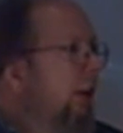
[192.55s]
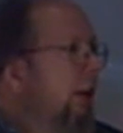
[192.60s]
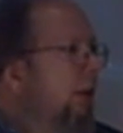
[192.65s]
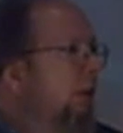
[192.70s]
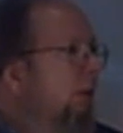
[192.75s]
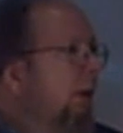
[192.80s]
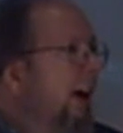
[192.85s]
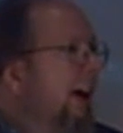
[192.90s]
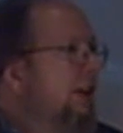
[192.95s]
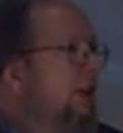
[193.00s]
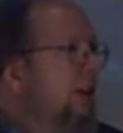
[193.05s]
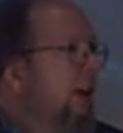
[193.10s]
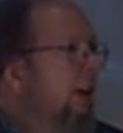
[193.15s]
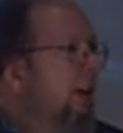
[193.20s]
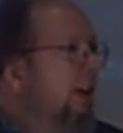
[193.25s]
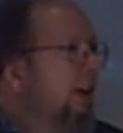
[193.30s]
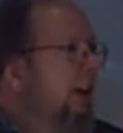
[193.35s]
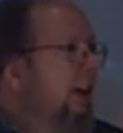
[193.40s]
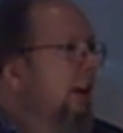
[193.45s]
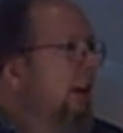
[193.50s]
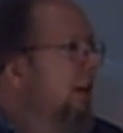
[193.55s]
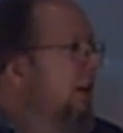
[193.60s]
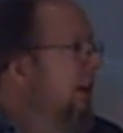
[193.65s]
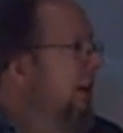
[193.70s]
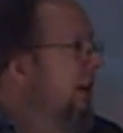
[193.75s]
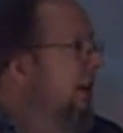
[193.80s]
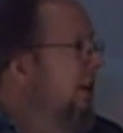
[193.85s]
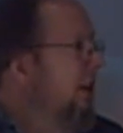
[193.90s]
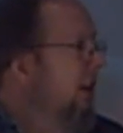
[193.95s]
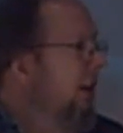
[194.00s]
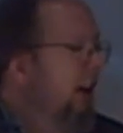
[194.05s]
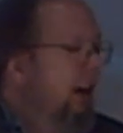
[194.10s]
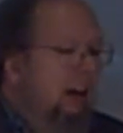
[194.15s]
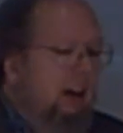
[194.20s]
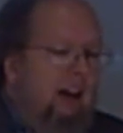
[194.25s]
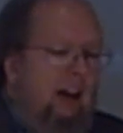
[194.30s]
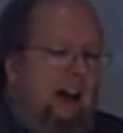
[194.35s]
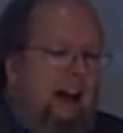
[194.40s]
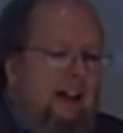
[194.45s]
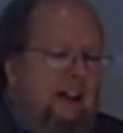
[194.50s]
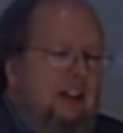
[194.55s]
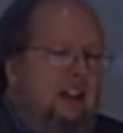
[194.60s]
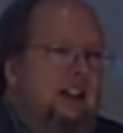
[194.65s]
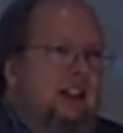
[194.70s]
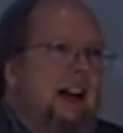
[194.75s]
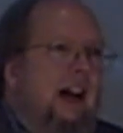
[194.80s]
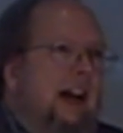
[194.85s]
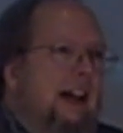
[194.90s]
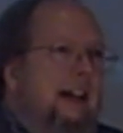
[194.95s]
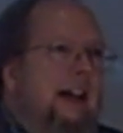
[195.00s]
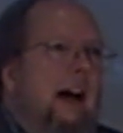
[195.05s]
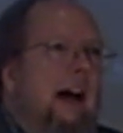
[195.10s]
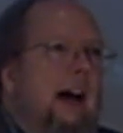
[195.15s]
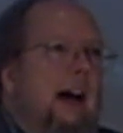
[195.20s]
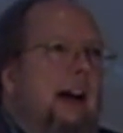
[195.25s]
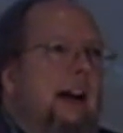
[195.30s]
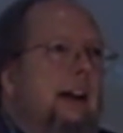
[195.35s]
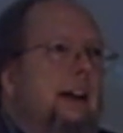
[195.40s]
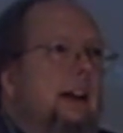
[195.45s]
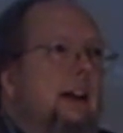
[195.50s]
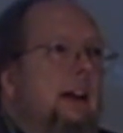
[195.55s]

who writes under the slug line Sci Guy.